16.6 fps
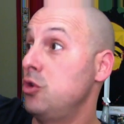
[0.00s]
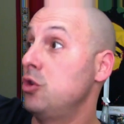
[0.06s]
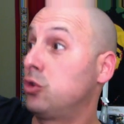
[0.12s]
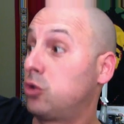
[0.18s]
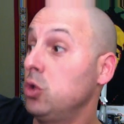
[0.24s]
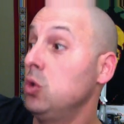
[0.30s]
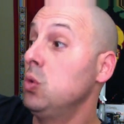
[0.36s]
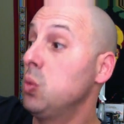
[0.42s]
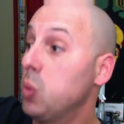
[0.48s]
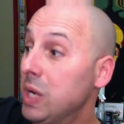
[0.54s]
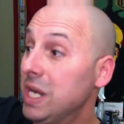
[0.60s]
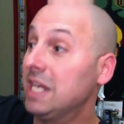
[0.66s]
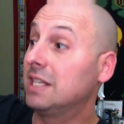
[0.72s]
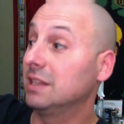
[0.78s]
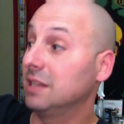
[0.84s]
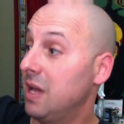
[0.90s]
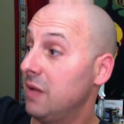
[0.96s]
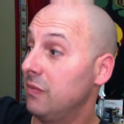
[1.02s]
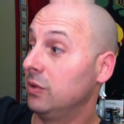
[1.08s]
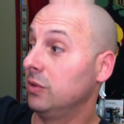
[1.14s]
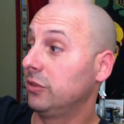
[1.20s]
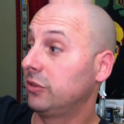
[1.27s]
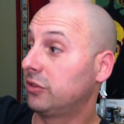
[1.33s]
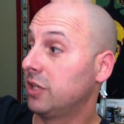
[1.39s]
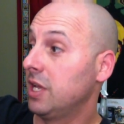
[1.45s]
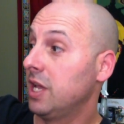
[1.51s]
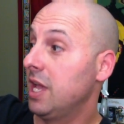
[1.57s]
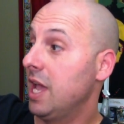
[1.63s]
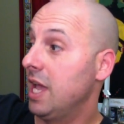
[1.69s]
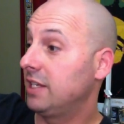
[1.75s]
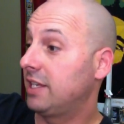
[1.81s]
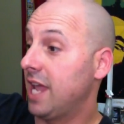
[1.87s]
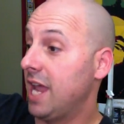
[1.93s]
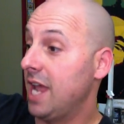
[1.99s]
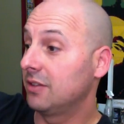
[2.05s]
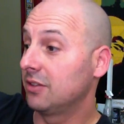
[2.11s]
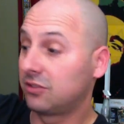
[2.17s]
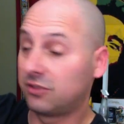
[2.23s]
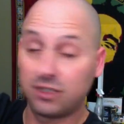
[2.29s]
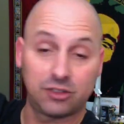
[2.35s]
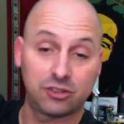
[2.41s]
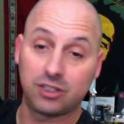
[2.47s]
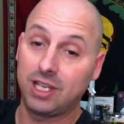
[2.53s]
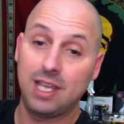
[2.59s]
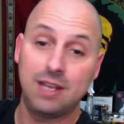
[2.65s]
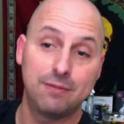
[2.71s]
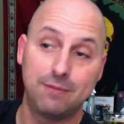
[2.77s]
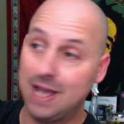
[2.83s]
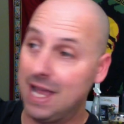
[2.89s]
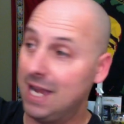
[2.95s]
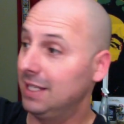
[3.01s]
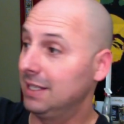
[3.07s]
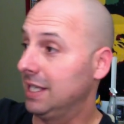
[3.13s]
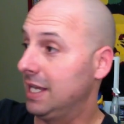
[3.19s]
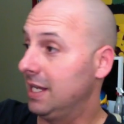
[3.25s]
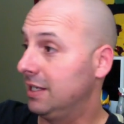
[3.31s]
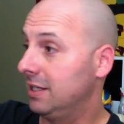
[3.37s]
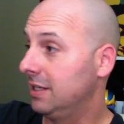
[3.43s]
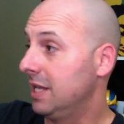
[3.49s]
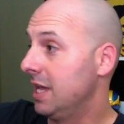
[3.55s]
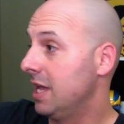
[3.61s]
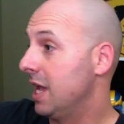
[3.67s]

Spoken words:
2 week levels and candlesticks are getting violated